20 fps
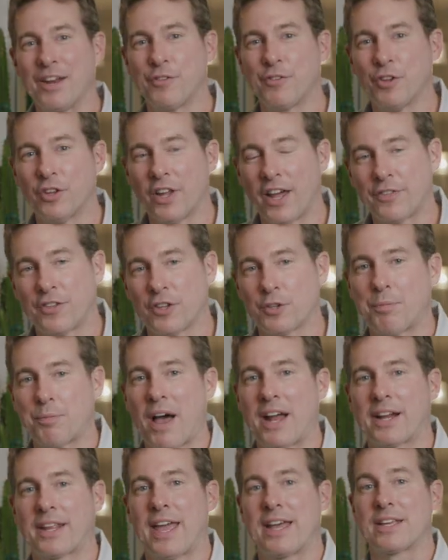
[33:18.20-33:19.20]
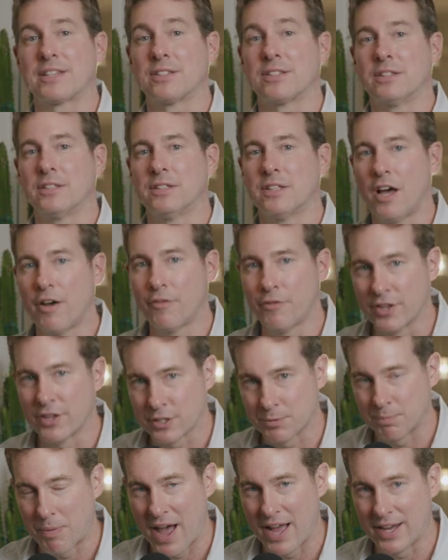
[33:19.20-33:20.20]
and if you like this podcast, love
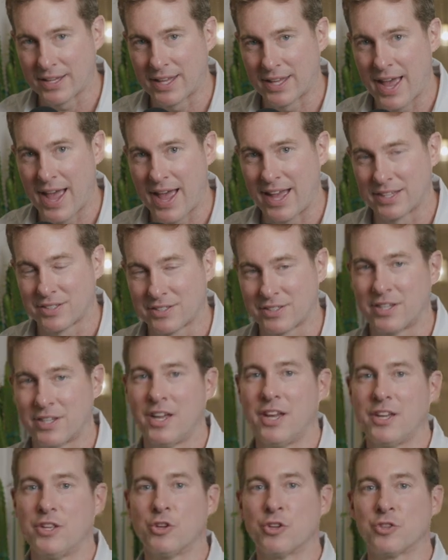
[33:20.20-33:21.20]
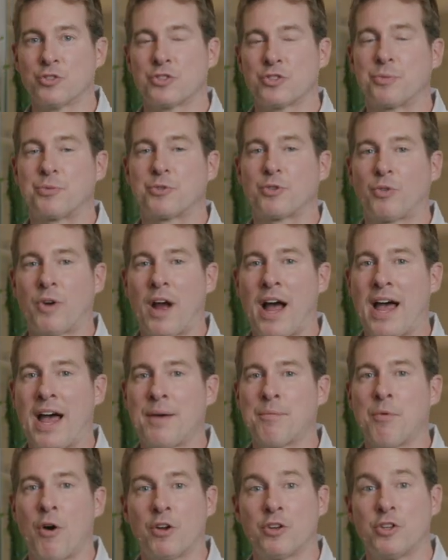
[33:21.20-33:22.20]
this podcast, you can
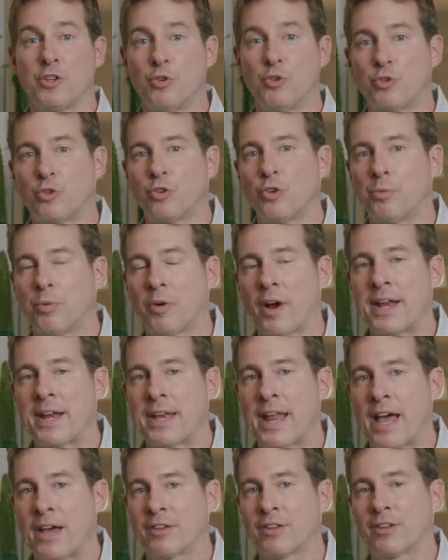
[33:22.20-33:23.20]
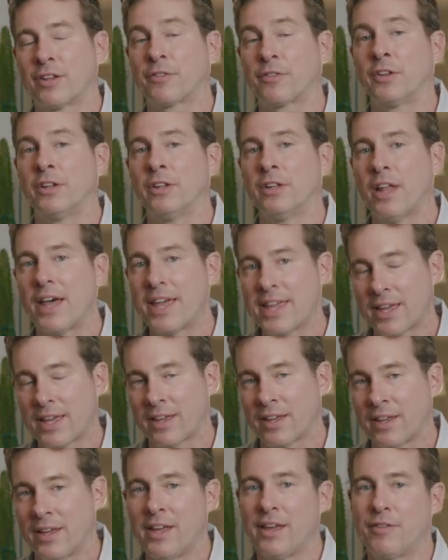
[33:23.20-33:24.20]
subscribe on YouTube right now. You can click the
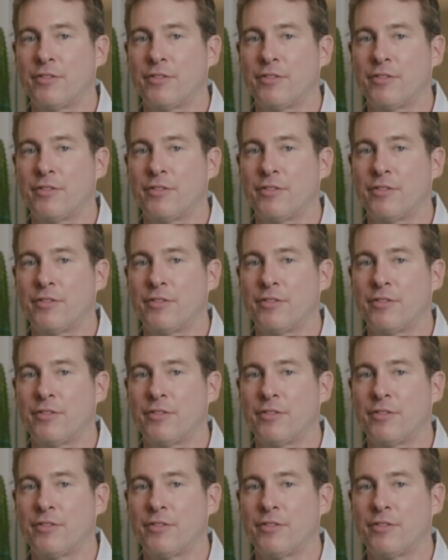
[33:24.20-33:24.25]
like.